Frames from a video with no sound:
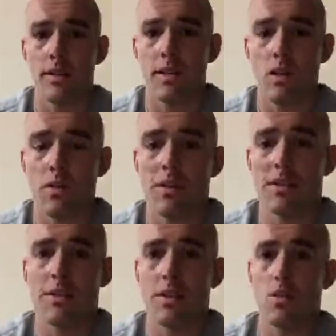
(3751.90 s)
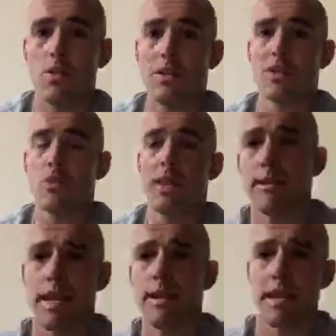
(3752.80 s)
Use this use this weekend
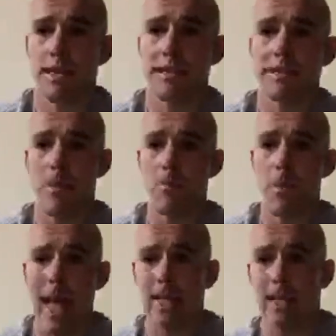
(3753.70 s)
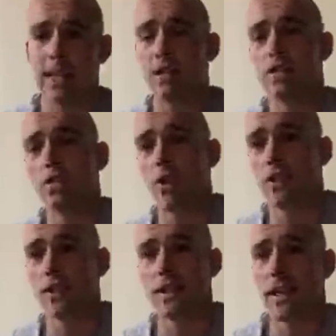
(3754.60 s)
take, taking a step back,
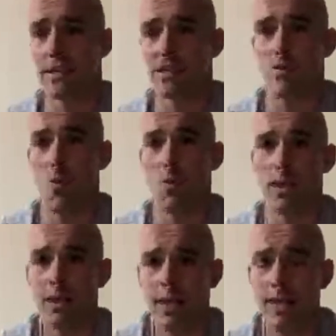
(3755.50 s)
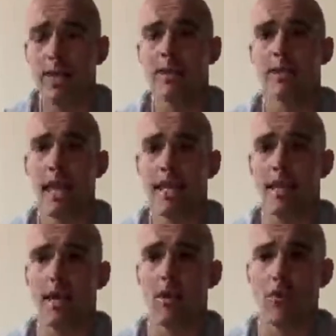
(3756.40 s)
stretching, getting some mobility, taking
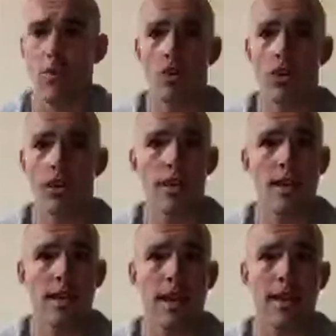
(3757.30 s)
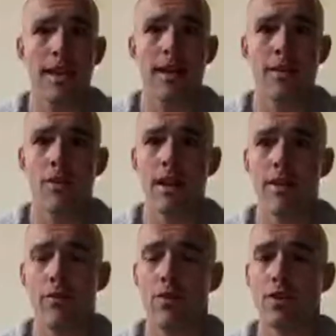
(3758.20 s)
care of your brushing it, and getting
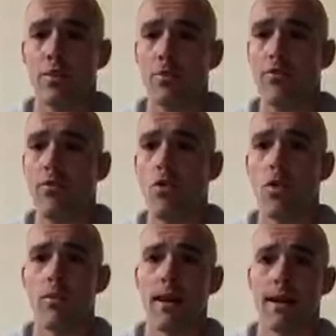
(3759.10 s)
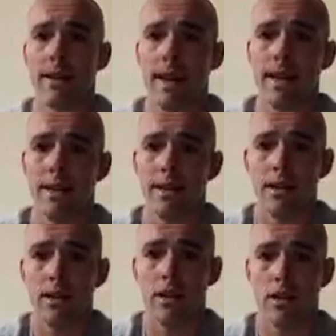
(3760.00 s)
ready for it to perform again.
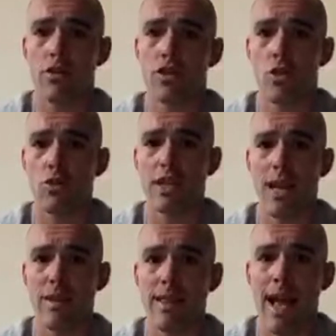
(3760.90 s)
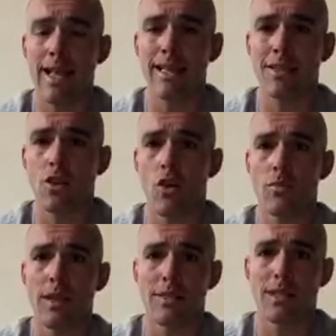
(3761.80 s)
There's no shame in that. That's
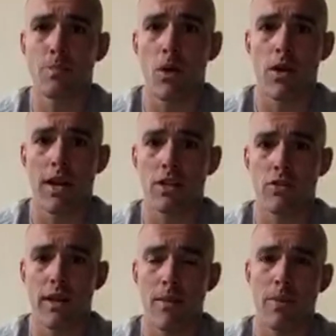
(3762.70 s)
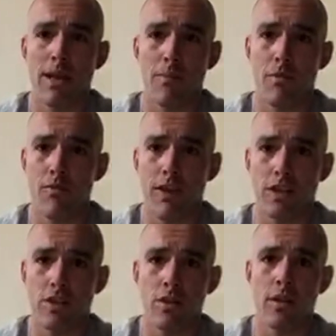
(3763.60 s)
called being smart and, and being a
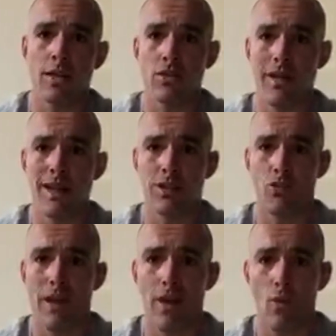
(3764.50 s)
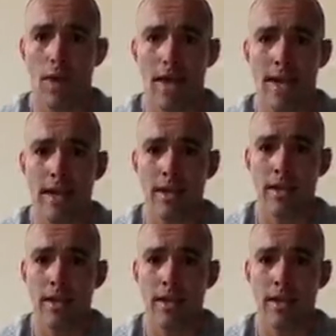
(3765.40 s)
professional and training the right way.